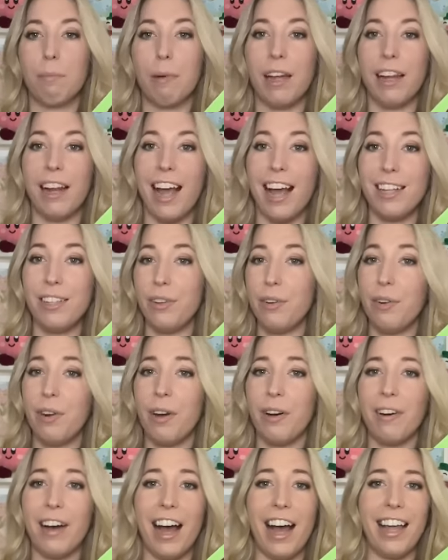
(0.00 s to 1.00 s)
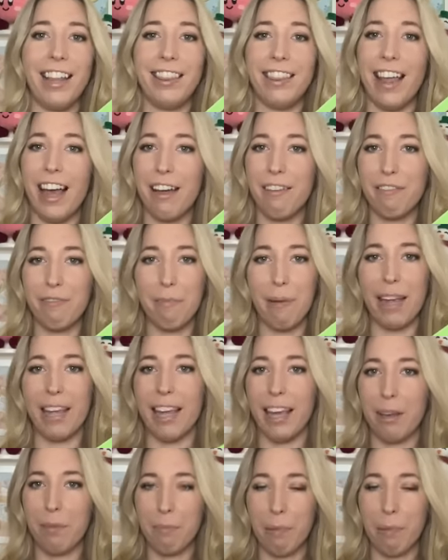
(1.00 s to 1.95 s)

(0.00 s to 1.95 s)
But as you know, I love making